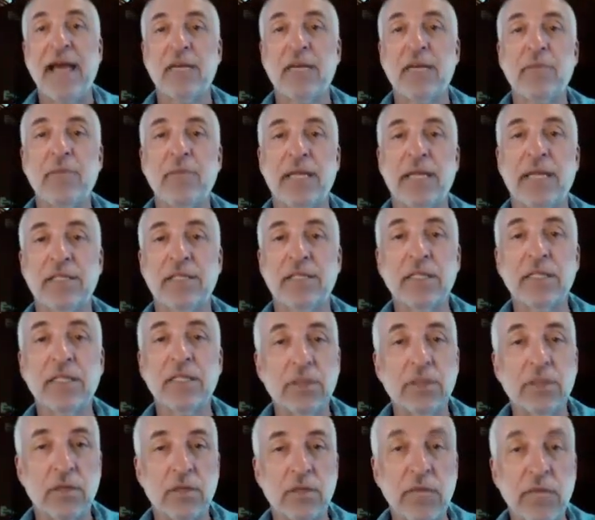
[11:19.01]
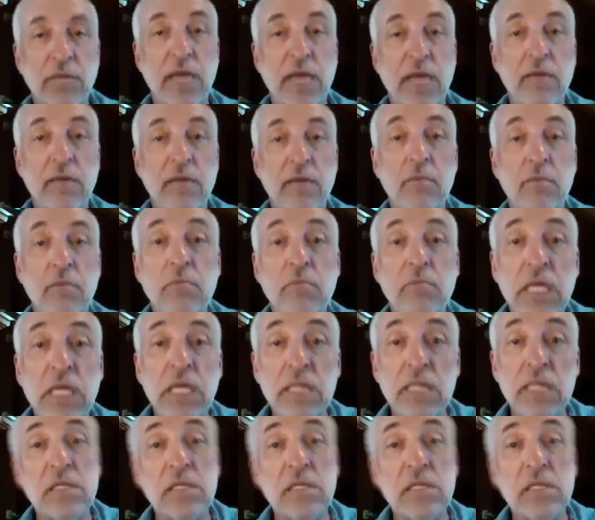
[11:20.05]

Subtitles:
that complexity term then